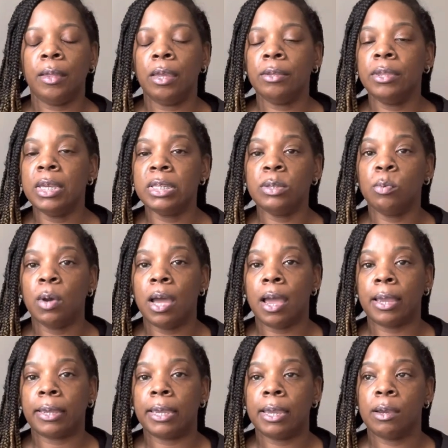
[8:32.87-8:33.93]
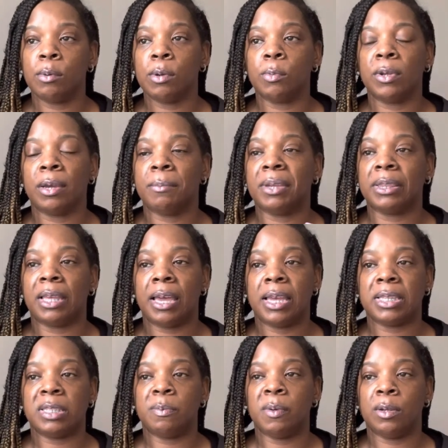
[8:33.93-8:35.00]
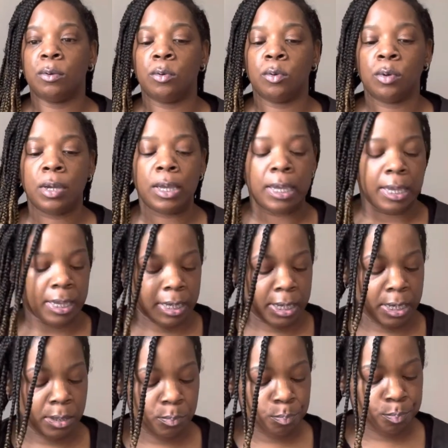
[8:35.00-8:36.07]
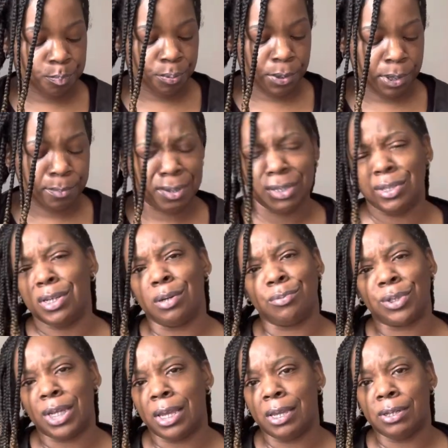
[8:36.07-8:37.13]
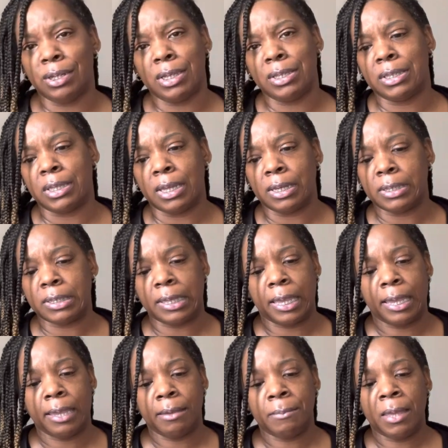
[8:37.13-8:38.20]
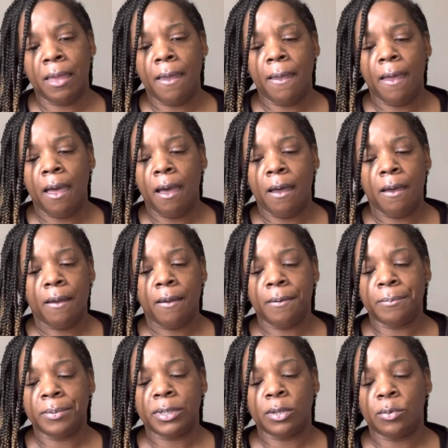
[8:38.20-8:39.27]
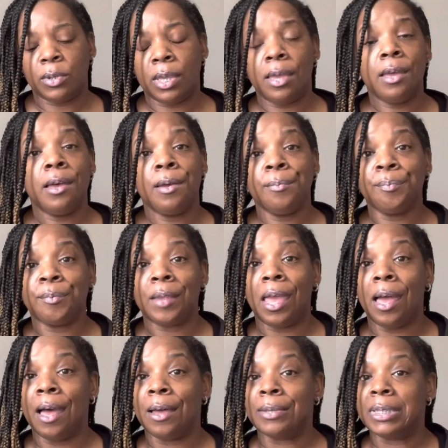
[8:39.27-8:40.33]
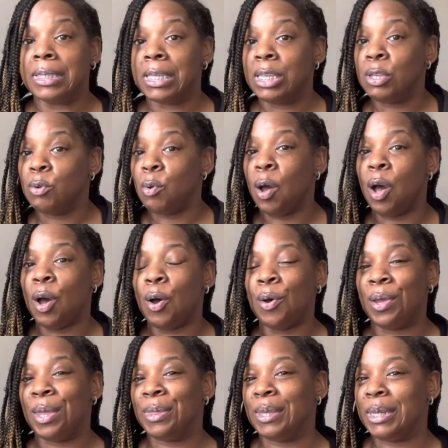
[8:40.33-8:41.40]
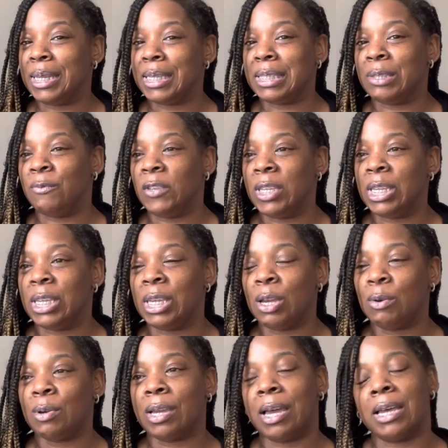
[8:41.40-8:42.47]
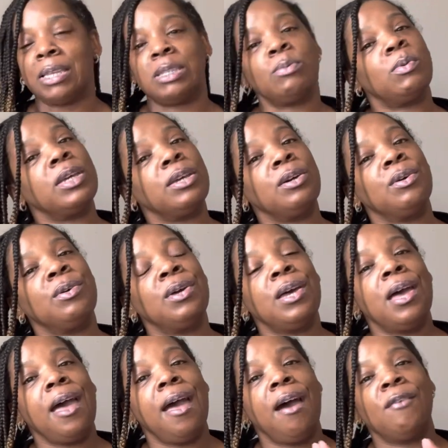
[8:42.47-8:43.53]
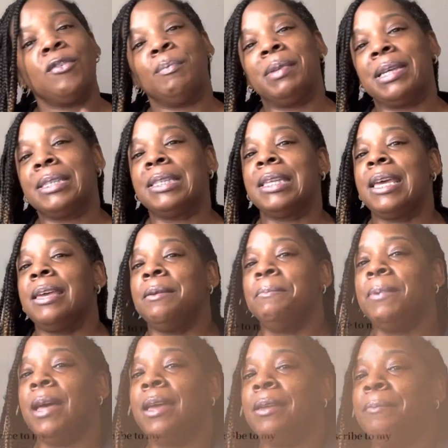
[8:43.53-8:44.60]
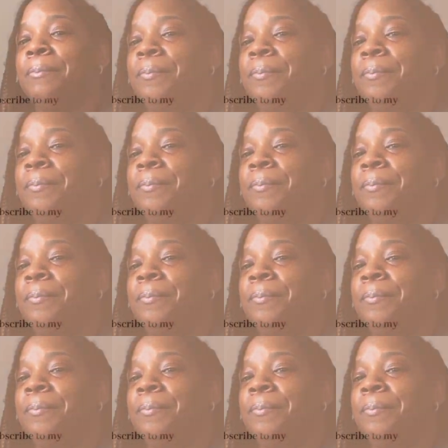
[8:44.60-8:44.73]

That's what I carry. When I'm at the hospital, it pretty much don't change. It stay the same. So yeah, I'll see you all in the next video. God's will. Have a blessed day. Bye.